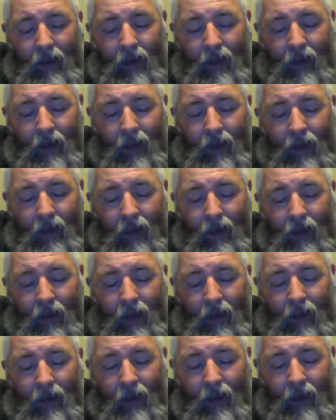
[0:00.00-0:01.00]
have actually I
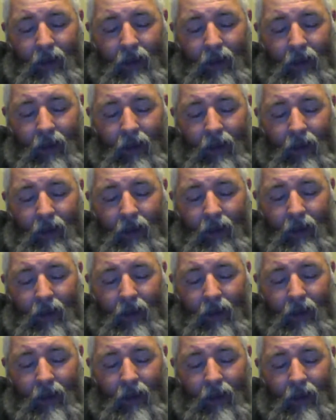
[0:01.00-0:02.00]
mentioned this to
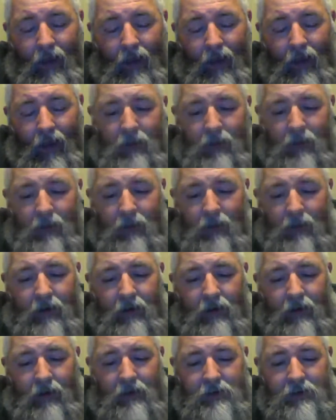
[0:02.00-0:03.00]
my wife. I maybe we
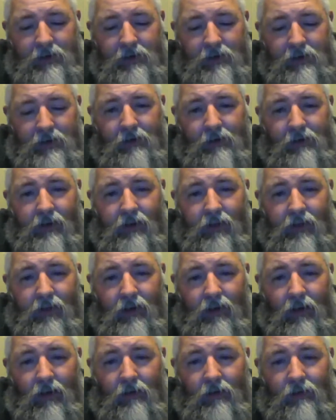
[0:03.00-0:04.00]
need to shut everything
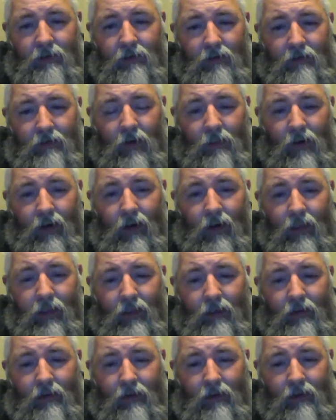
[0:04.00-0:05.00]
off for a month
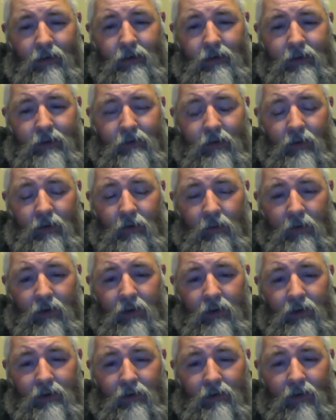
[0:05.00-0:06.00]
and see if we can
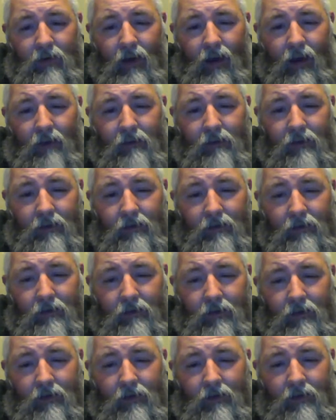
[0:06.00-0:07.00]
really survive.
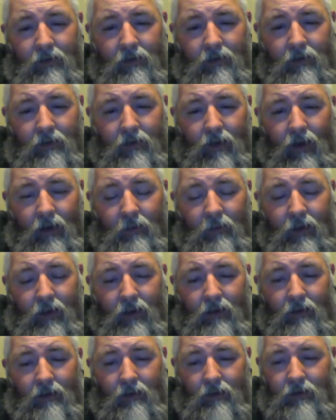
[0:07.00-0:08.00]
I
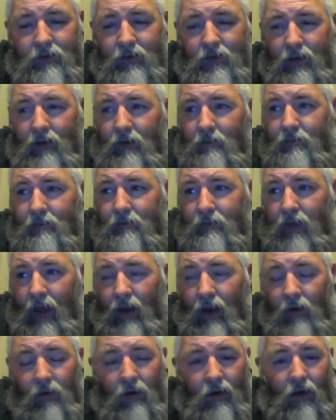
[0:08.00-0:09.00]
mean, shut
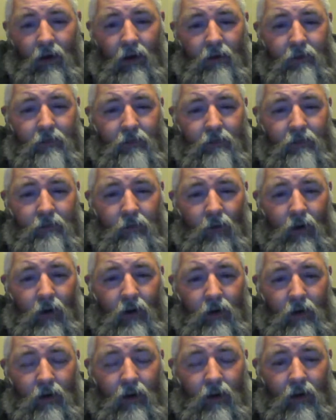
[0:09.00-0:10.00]
power off,
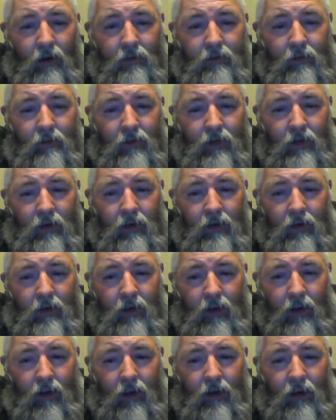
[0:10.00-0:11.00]
water off,
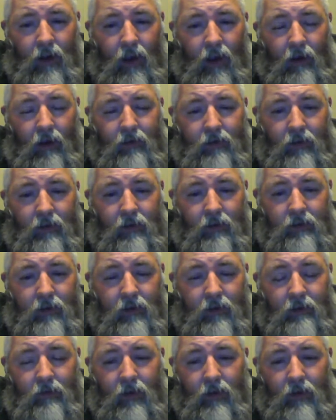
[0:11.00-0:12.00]
and actually
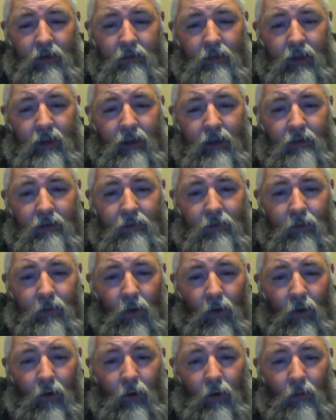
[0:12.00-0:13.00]
see if we can make it
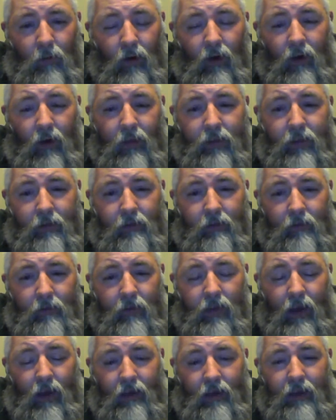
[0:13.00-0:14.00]
a whole month
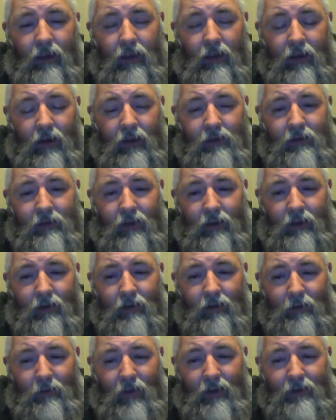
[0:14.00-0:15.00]
without killing each other,
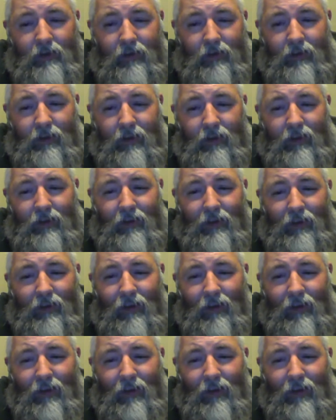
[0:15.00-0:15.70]
basically.